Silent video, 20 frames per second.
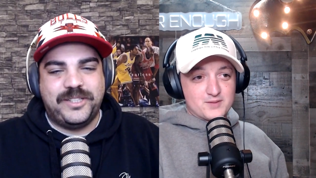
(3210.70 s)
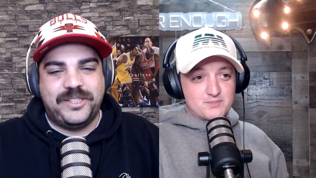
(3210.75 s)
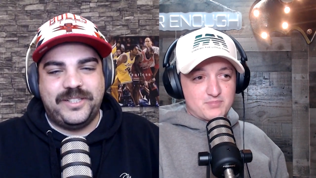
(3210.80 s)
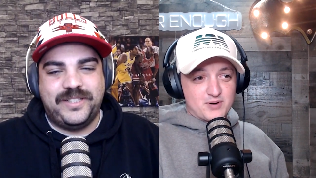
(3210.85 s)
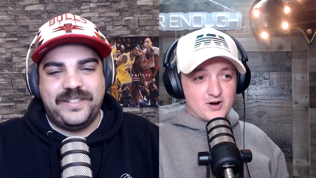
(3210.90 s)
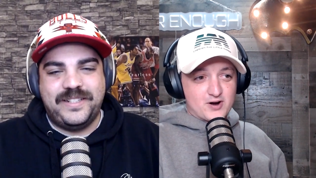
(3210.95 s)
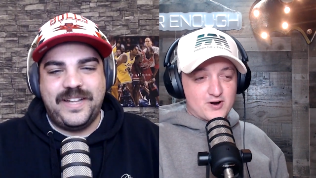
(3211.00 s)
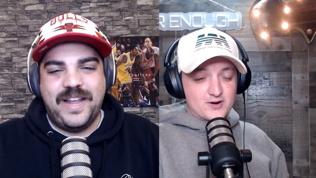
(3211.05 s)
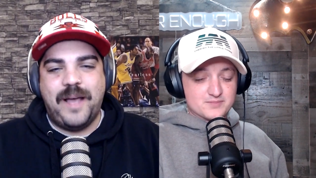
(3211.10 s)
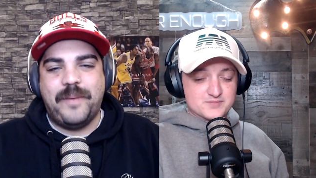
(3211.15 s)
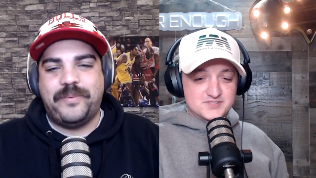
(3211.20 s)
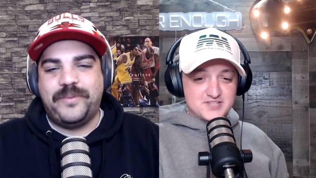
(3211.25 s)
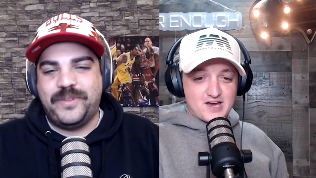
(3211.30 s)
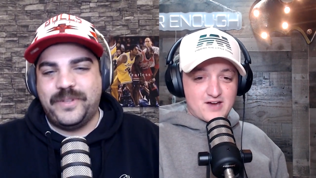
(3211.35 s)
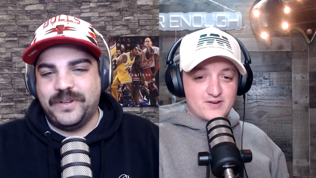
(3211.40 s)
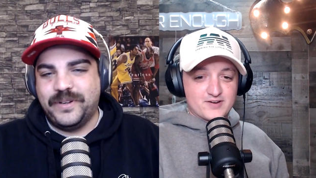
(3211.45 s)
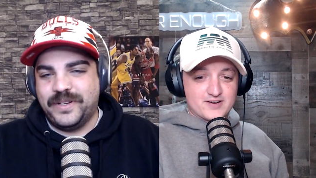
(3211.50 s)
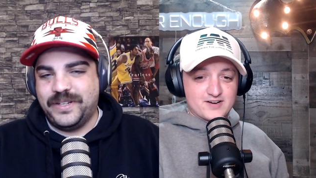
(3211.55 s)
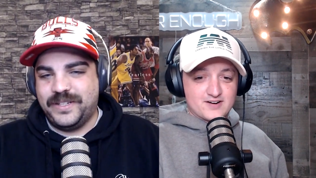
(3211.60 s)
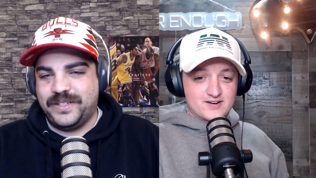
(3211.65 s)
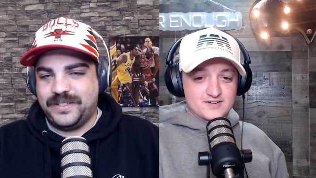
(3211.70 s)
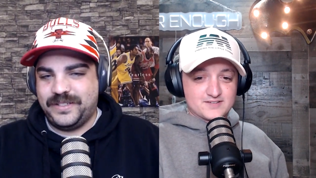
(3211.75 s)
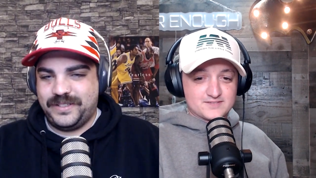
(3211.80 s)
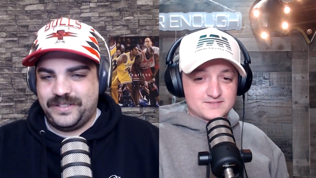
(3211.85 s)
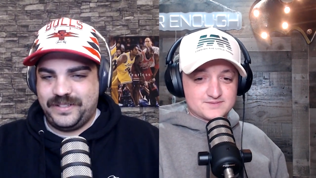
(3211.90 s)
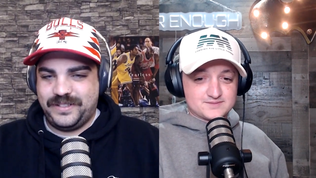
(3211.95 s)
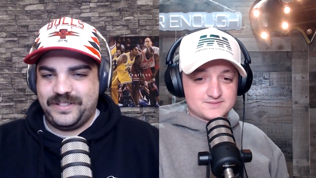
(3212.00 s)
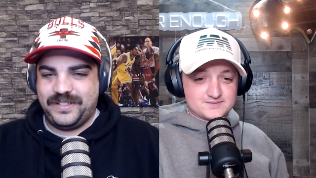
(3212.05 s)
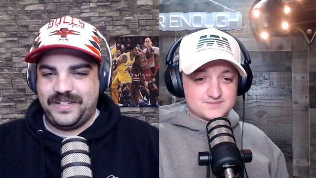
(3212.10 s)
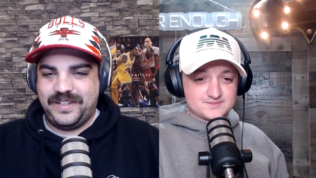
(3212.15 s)
Speaker 1: burbs out there. here.
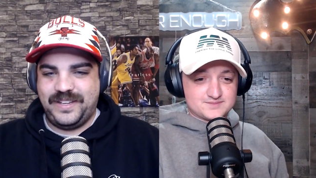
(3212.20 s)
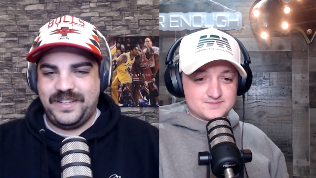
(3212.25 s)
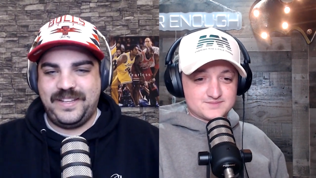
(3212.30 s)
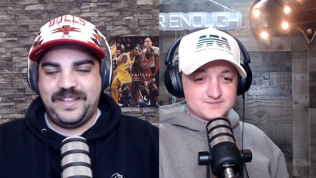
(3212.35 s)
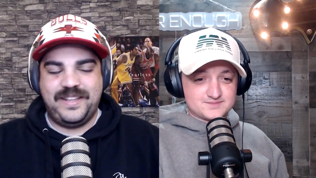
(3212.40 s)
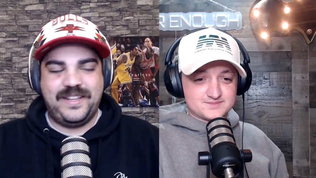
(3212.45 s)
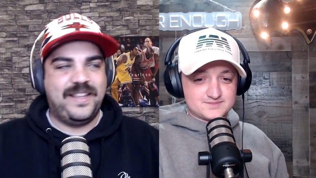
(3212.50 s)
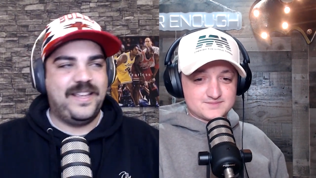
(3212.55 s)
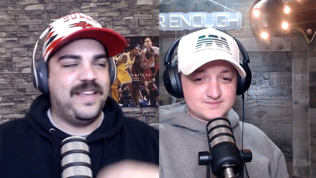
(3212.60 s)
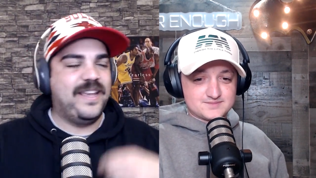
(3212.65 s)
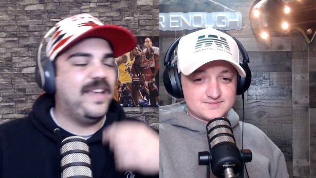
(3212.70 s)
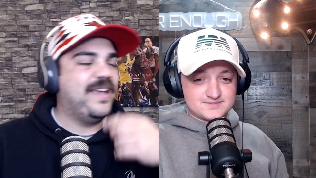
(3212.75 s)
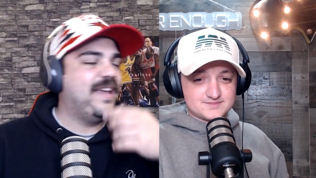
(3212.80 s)
Yeah,